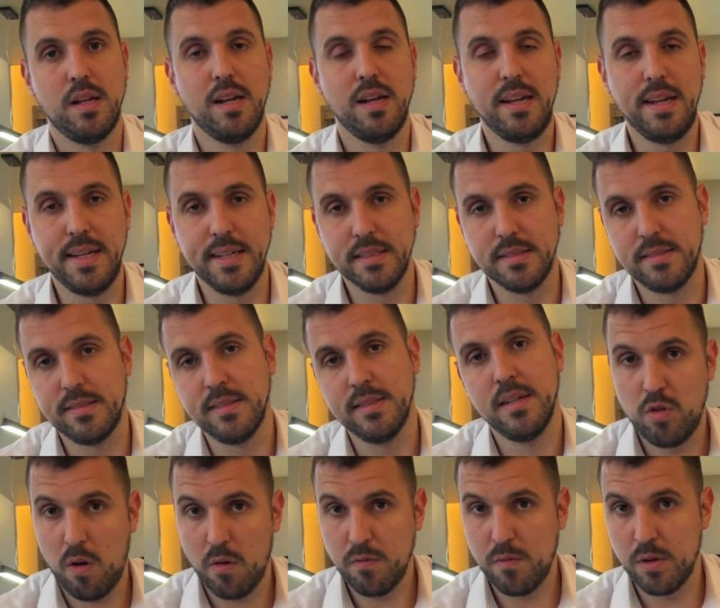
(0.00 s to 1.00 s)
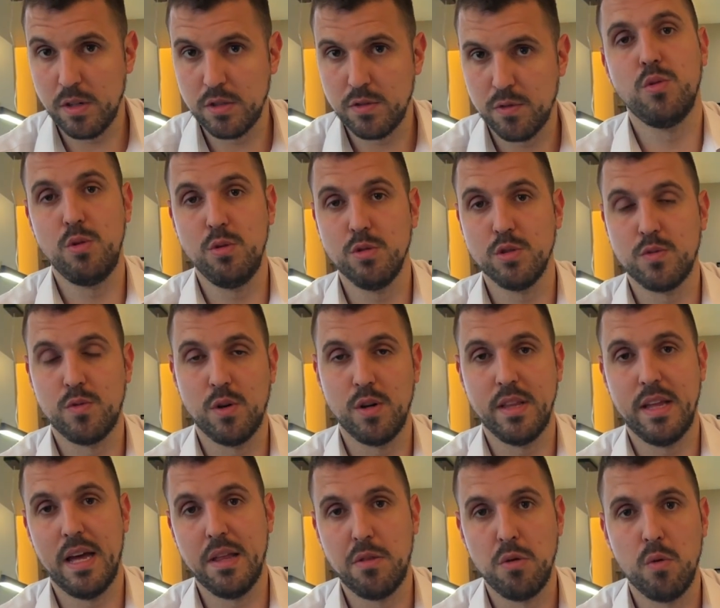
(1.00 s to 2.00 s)
leads, softwares to use for
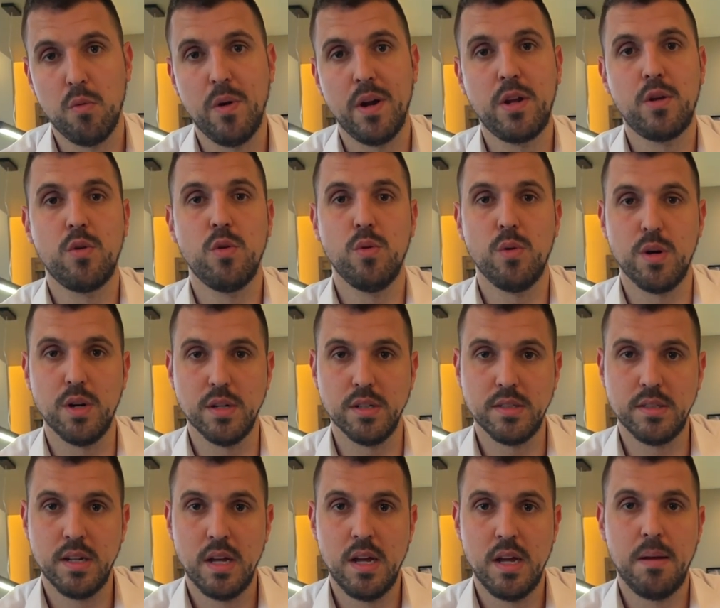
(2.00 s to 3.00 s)
that, recruiters,